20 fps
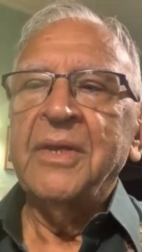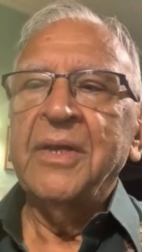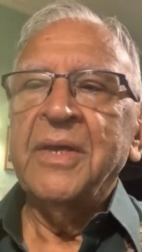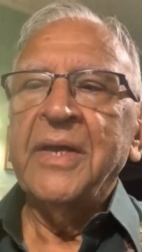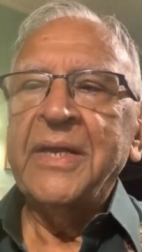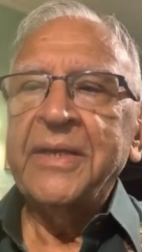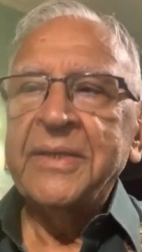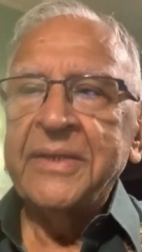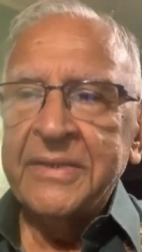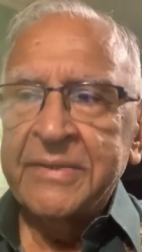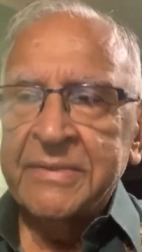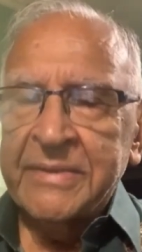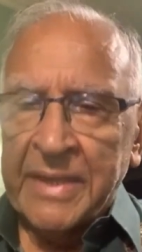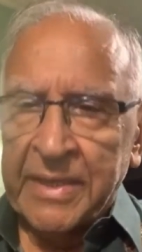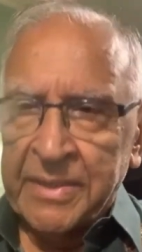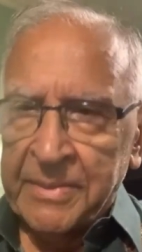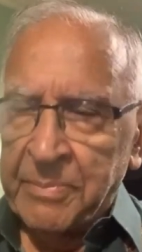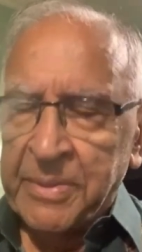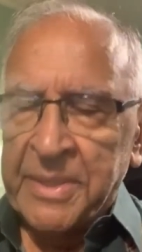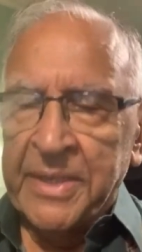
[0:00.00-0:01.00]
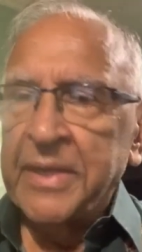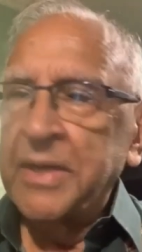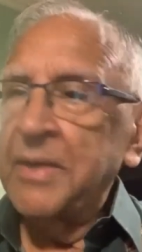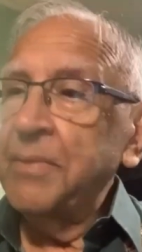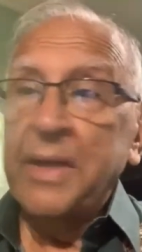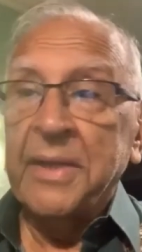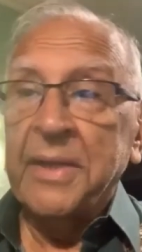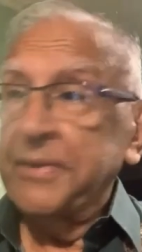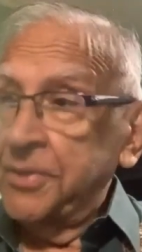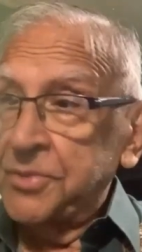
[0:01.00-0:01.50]
And this can be done,
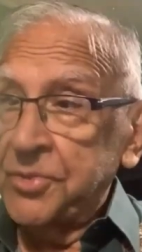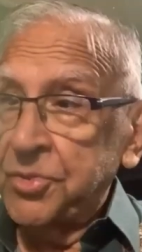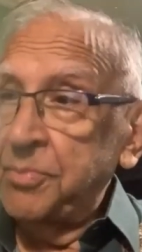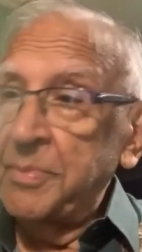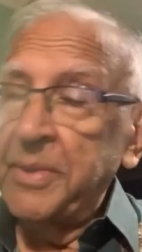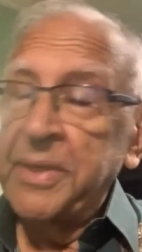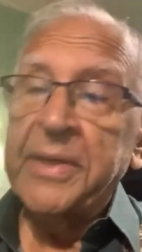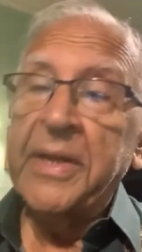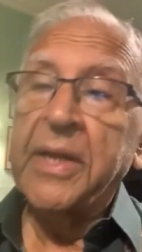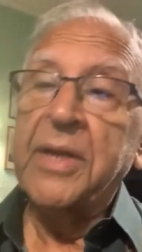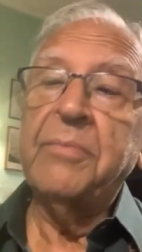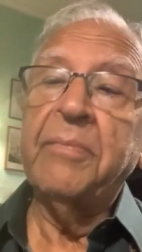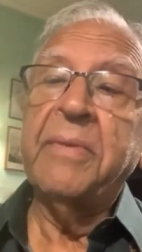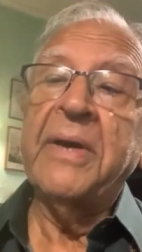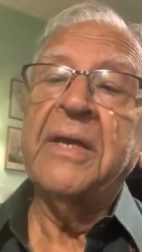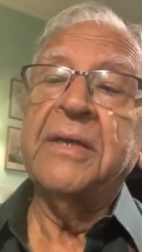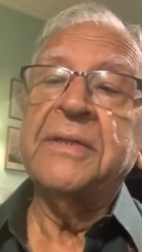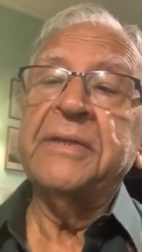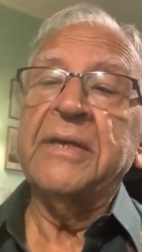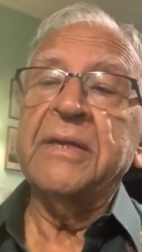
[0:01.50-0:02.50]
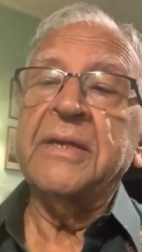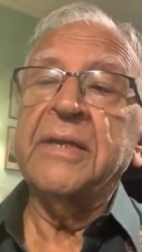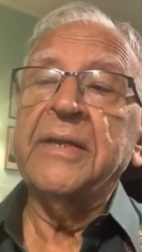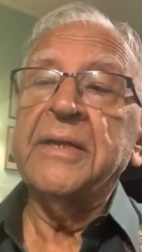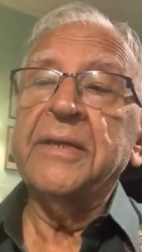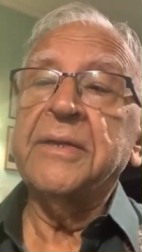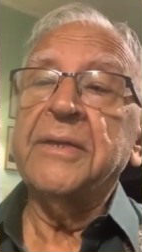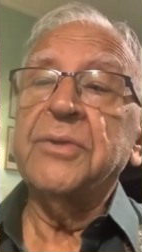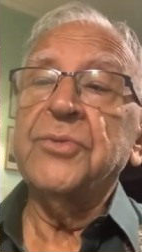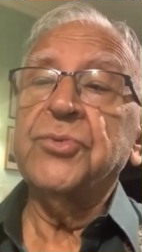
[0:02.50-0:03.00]
this has been done by other
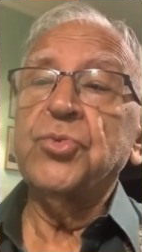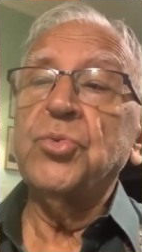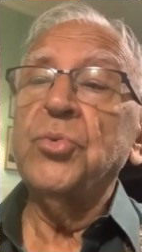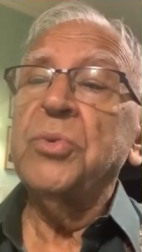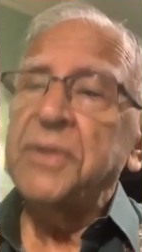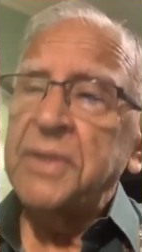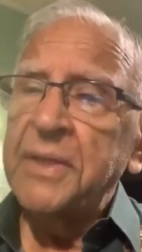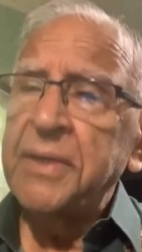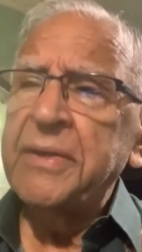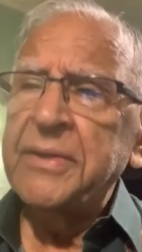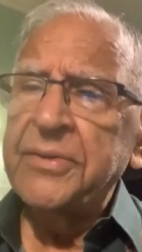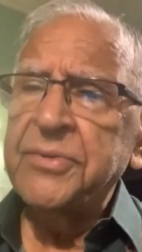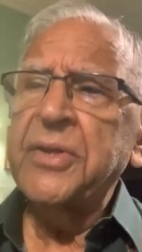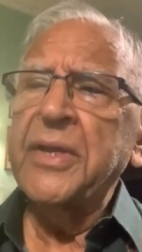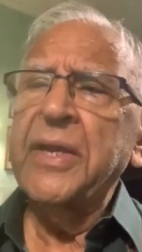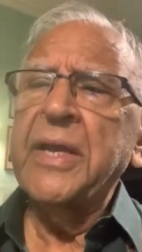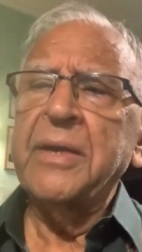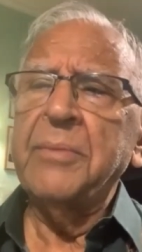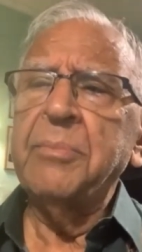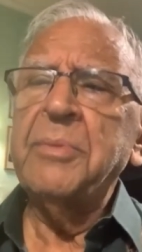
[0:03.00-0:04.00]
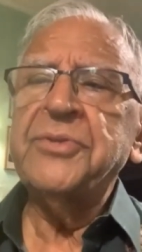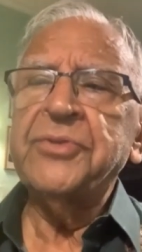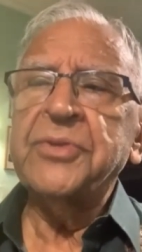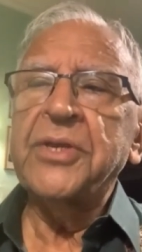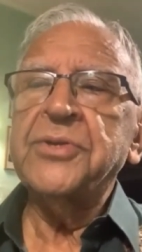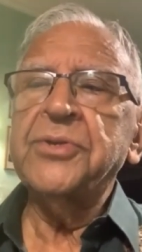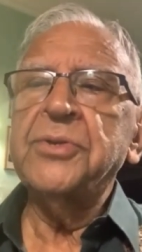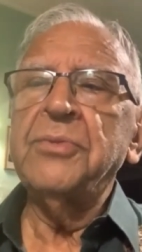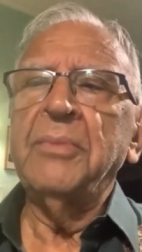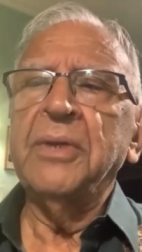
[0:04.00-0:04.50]
collectives too. The district
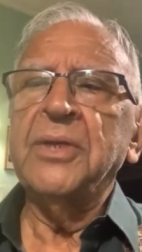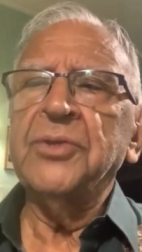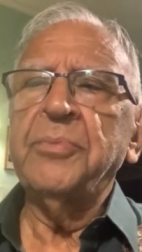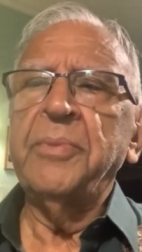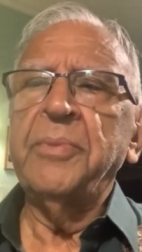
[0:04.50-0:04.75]
administration must